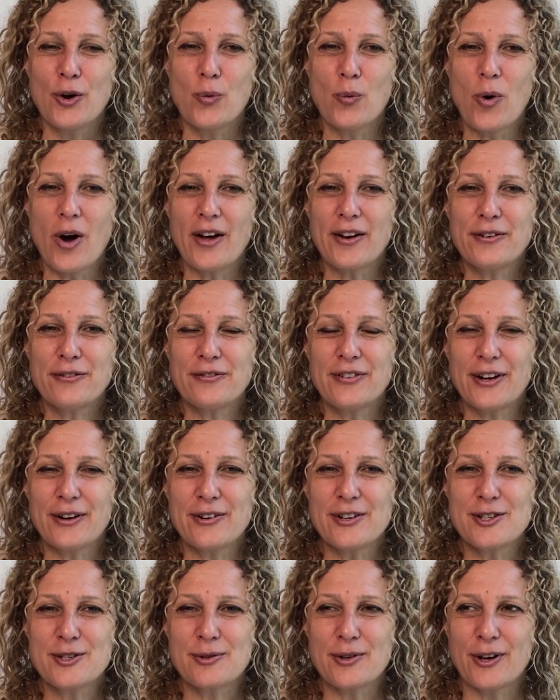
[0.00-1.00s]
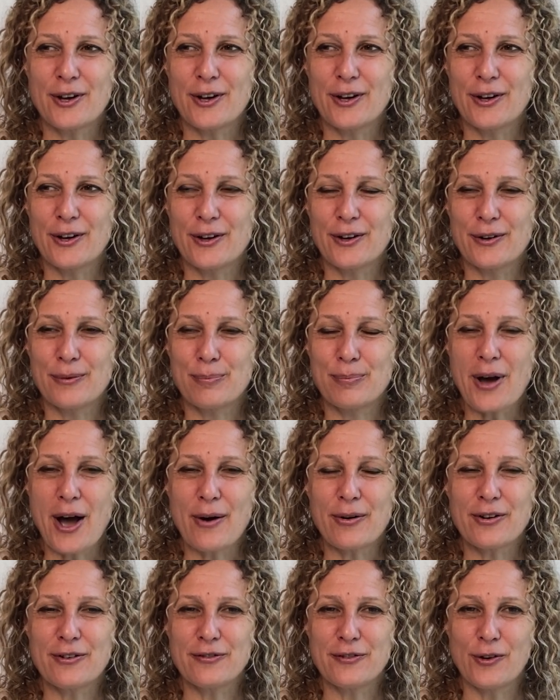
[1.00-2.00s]
one very uh,
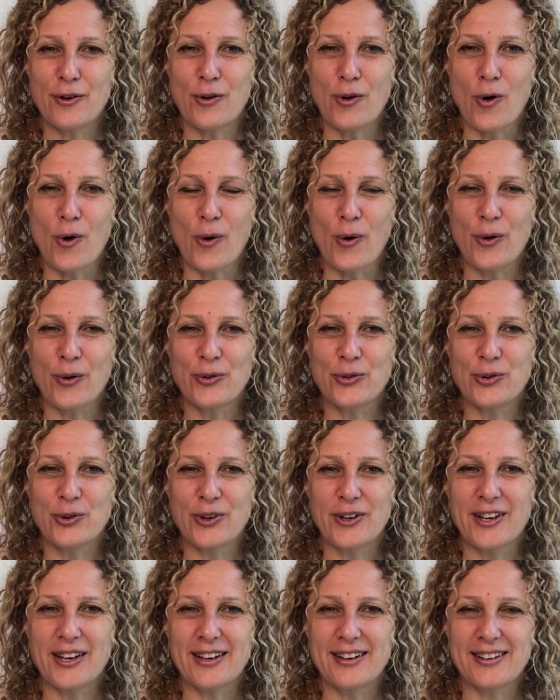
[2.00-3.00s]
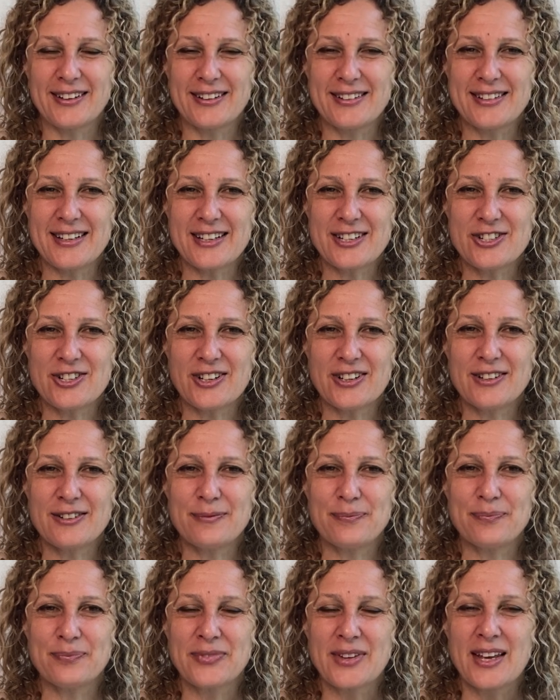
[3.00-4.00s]
powerful hold to kick an
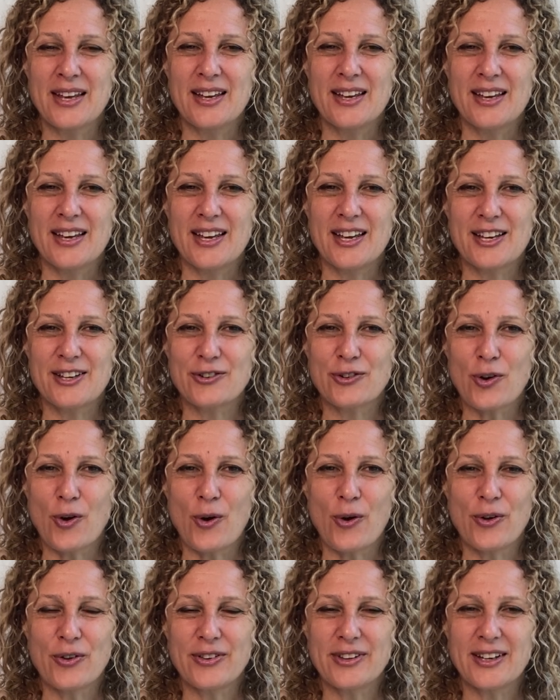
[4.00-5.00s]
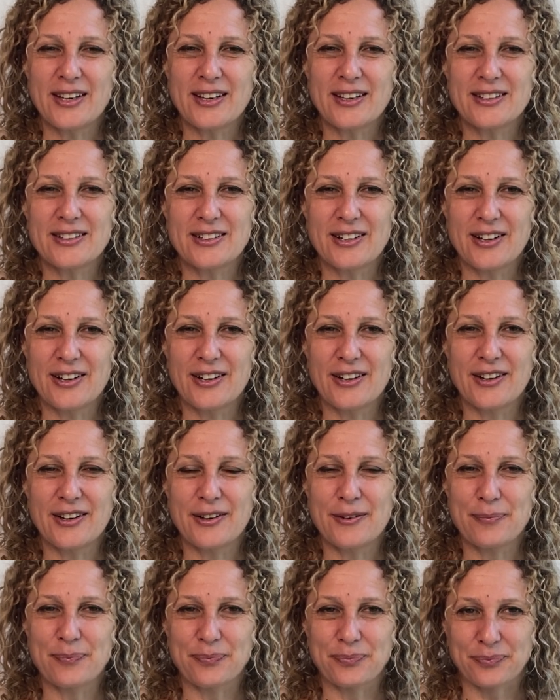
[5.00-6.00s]
addiction is holding
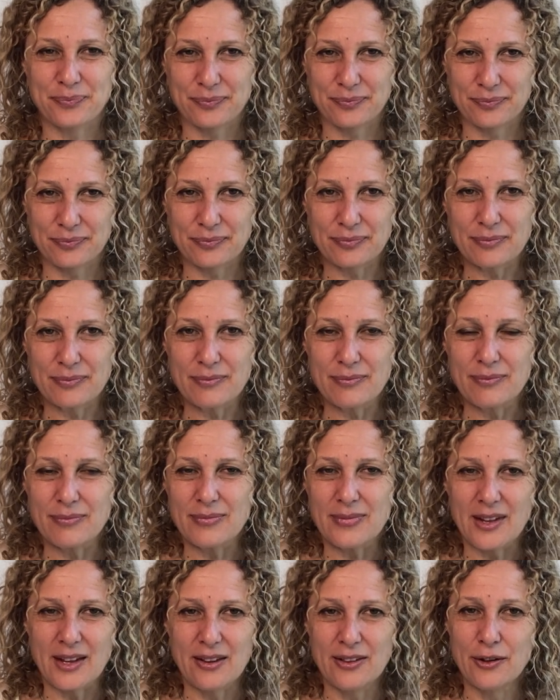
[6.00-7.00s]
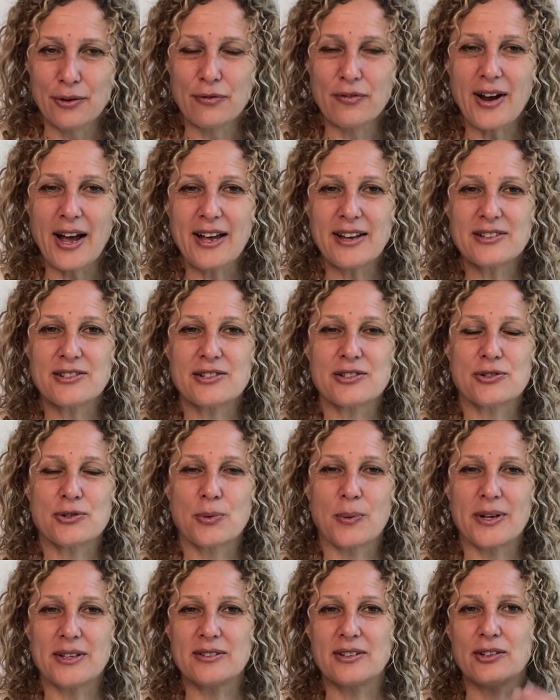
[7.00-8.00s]
the the right
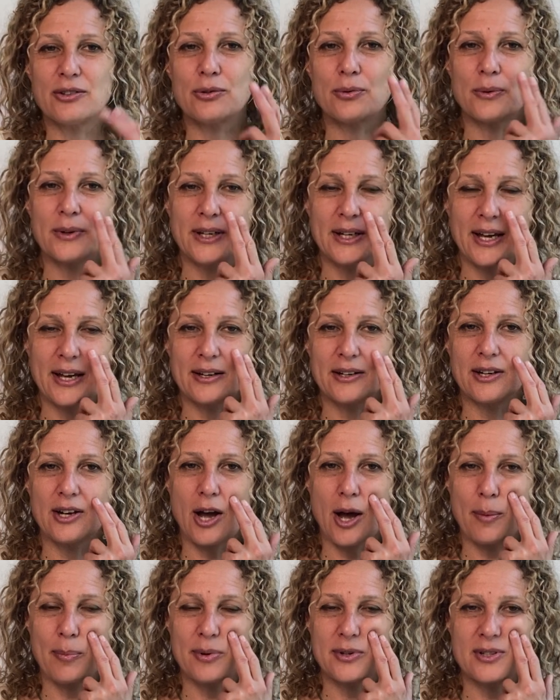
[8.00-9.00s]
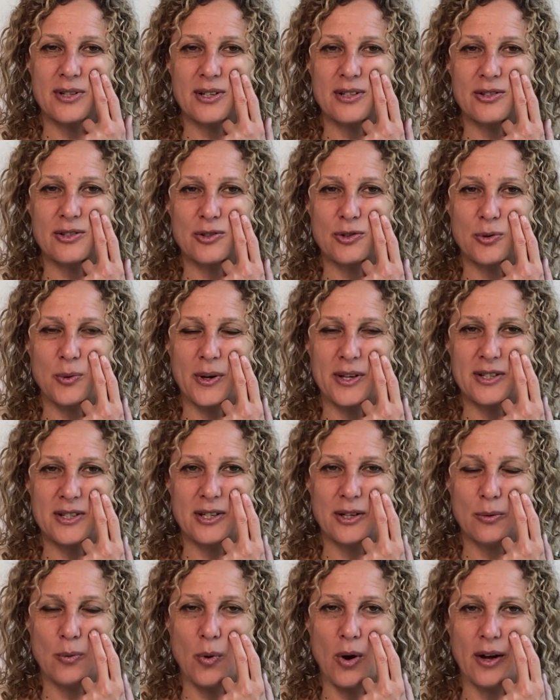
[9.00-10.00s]
twenty-three and the opposite
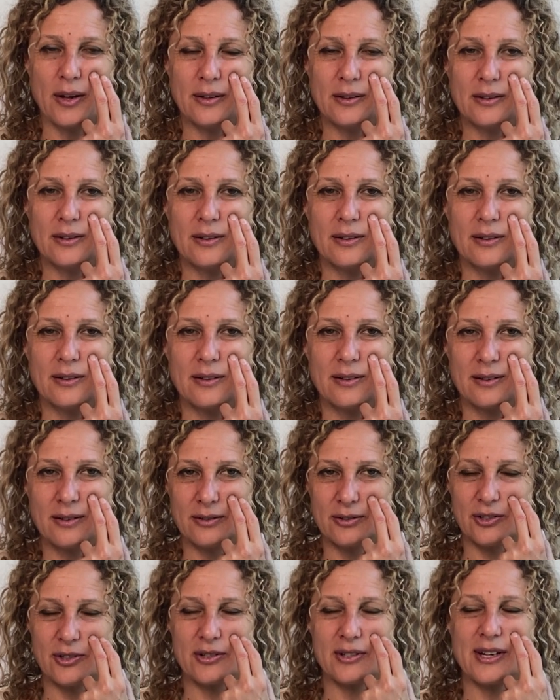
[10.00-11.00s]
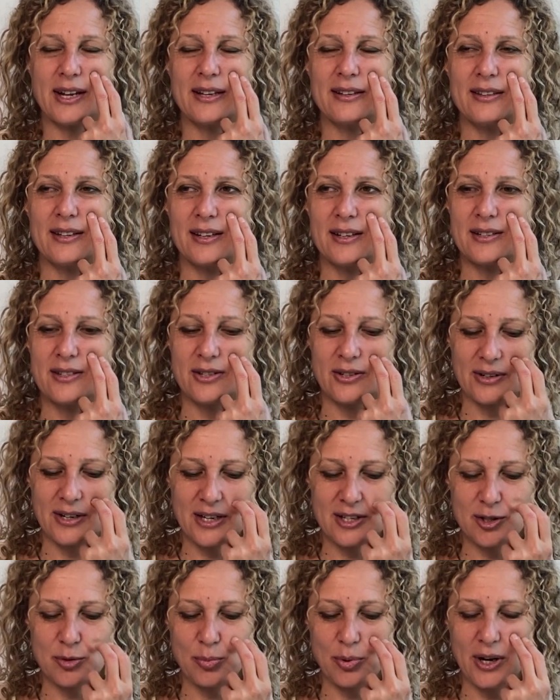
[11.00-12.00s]
twenty-one, just like this. So
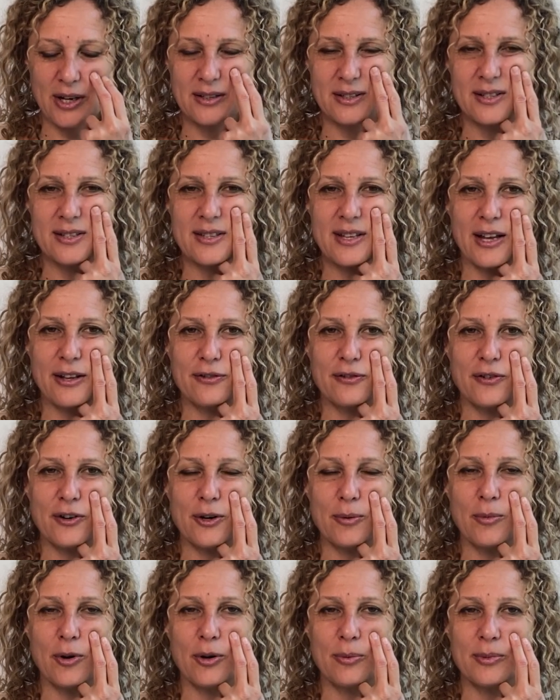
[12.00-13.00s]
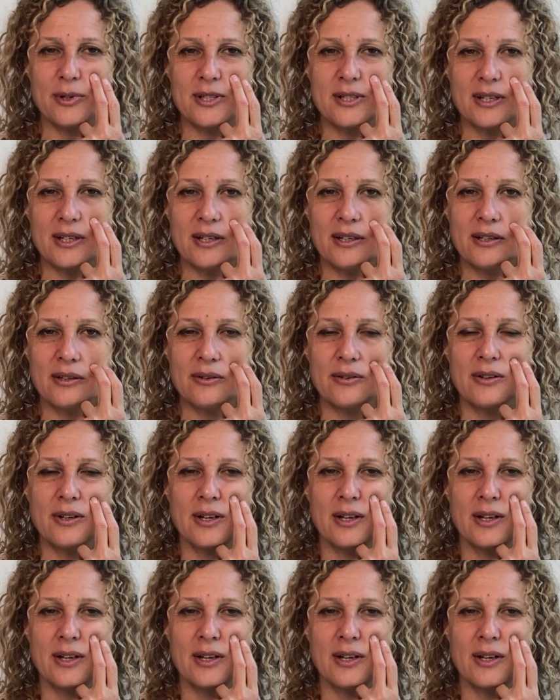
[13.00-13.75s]
let's practice that for a moment here.